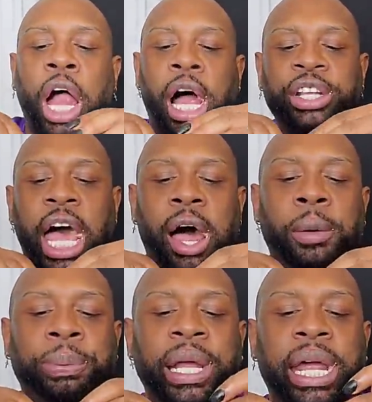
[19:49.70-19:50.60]
Are
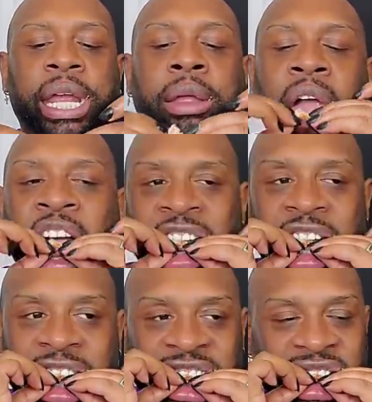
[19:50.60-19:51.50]
y'all planning
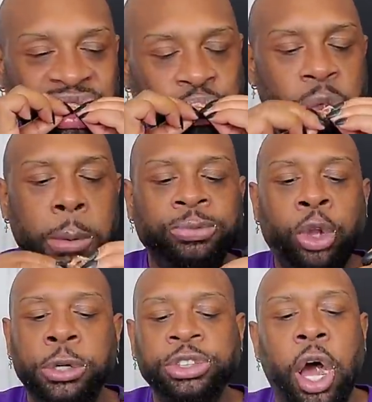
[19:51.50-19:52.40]

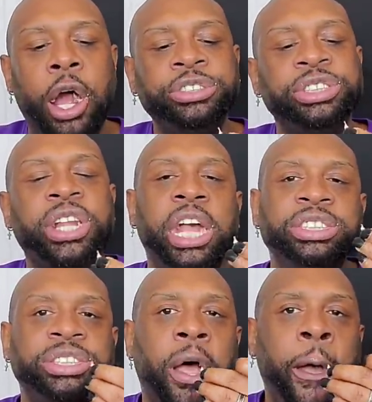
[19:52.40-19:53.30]
gardens and things
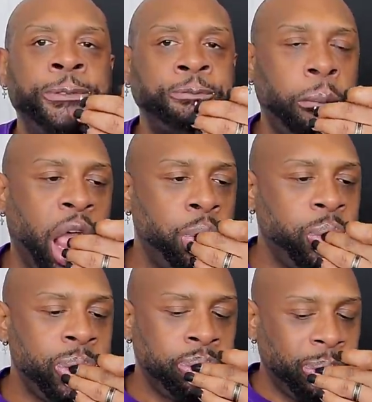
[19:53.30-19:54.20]
and stuff?
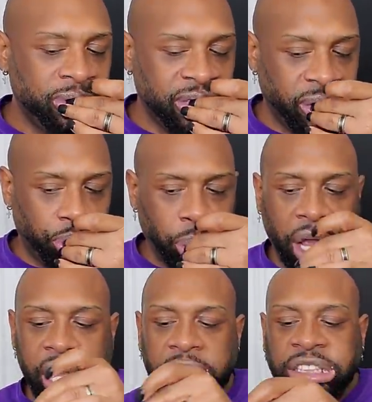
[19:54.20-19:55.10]

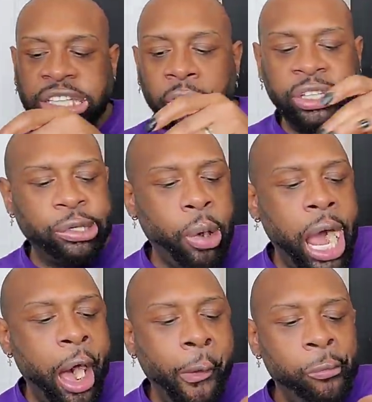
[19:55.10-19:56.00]
getting stuff in the
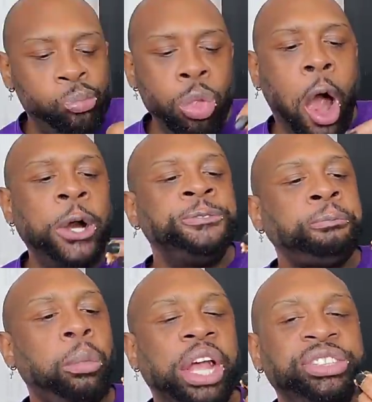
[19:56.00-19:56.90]
ground.
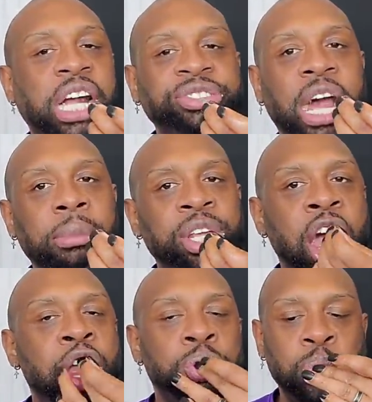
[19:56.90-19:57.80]
It's that time of
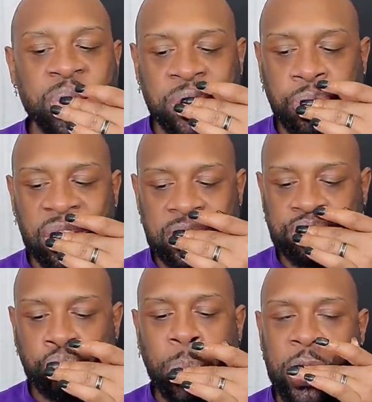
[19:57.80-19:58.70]
year.
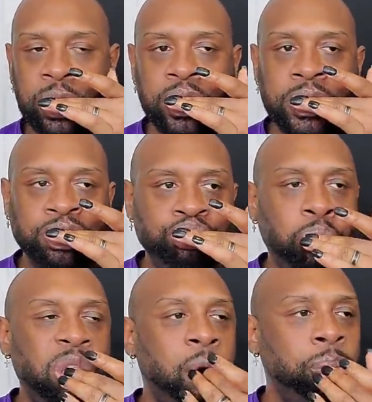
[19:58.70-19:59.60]

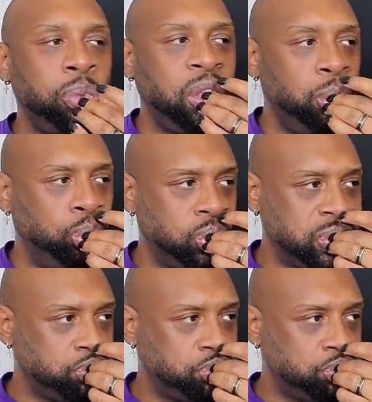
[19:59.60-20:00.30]
Mm-hmm.